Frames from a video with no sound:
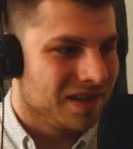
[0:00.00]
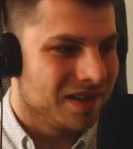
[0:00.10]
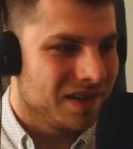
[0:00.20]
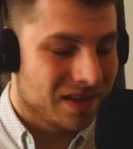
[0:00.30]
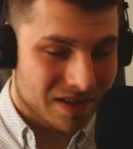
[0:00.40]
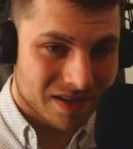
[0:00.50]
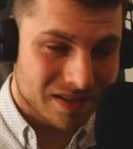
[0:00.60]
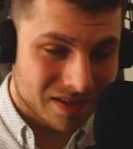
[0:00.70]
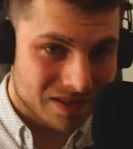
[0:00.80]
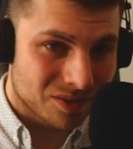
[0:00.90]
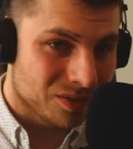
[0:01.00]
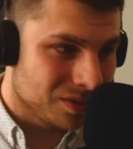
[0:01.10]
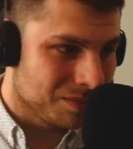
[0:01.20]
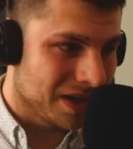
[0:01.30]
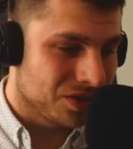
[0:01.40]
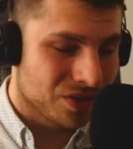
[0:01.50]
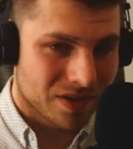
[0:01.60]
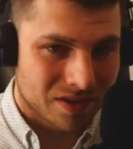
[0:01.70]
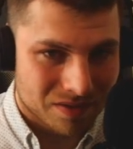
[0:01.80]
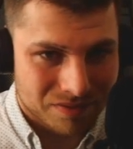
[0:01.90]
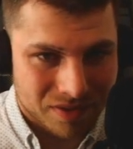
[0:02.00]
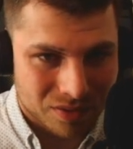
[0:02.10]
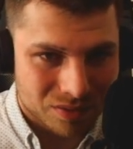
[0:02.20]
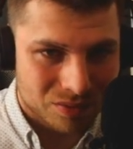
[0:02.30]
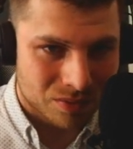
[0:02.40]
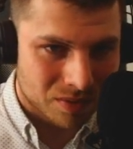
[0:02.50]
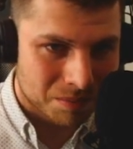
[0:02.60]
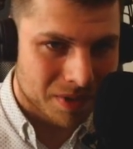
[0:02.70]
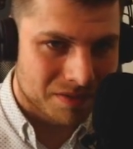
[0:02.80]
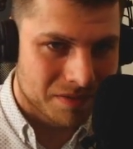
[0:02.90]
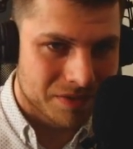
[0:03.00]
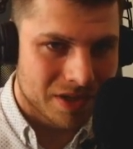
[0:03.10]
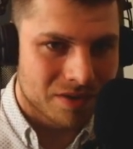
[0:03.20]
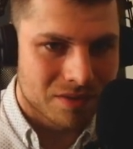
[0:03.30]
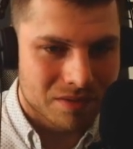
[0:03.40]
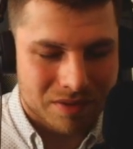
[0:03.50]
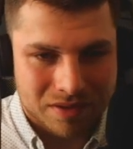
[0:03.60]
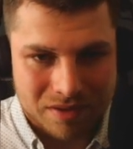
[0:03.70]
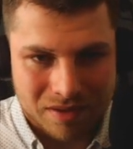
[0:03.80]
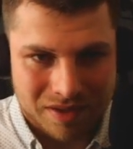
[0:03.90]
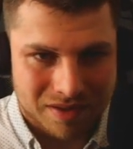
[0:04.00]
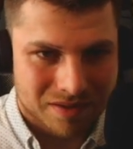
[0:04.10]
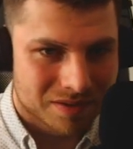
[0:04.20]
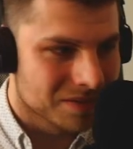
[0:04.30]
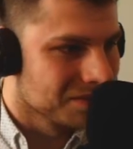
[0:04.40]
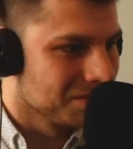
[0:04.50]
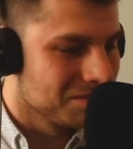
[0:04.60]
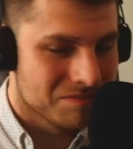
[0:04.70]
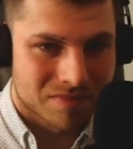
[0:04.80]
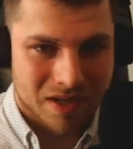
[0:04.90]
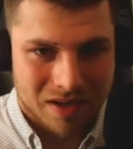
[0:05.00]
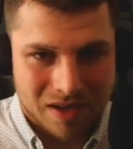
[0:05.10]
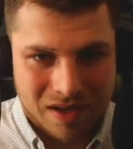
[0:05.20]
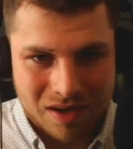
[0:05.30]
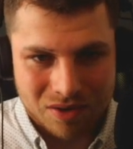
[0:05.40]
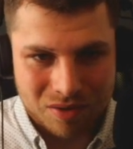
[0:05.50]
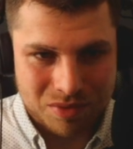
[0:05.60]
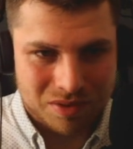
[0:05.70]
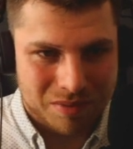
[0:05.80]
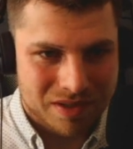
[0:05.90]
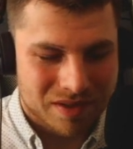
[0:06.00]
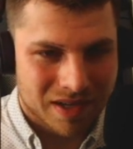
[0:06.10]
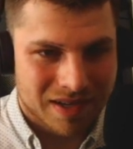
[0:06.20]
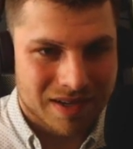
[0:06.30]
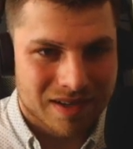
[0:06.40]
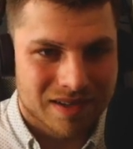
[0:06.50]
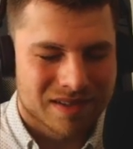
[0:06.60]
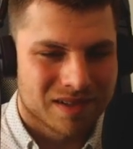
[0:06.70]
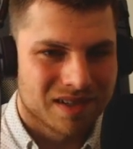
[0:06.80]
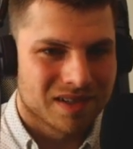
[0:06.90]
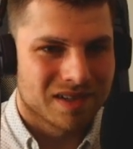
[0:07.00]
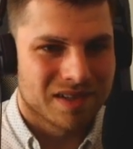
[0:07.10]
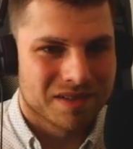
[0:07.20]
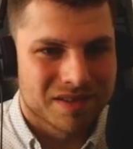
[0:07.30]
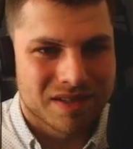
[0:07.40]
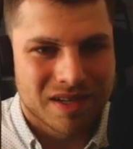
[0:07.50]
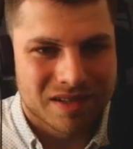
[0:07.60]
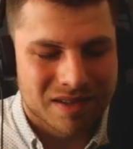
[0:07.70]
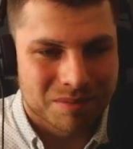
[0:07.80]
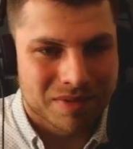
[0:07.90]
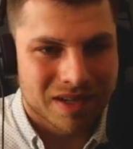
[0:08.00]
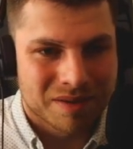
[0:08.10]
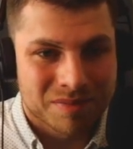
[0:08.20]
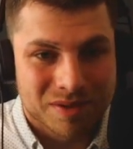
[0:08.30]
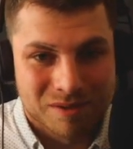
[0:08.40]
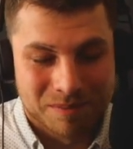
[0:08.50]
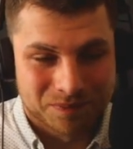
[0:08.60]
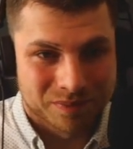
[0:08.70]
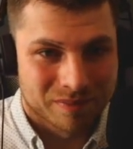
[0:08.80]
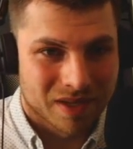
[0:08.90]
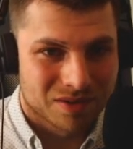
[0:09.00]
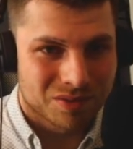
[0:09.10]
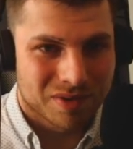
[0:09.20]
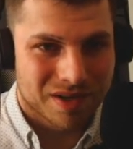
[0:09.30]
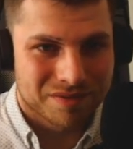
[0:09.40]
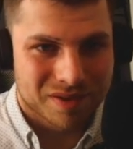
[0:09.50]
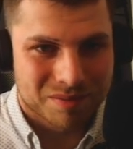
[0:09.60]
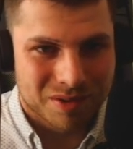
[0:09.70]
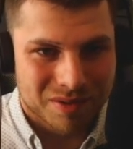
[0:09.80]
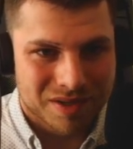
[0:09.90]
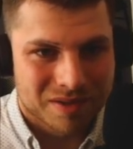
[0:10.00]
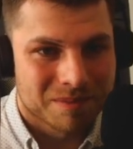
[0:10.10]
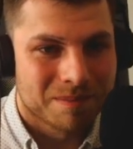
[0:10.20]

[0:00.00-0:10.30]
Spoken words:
interested on the match and forgot to compare with 0. It's like the common mistake I've seen sometimes, so careful about this.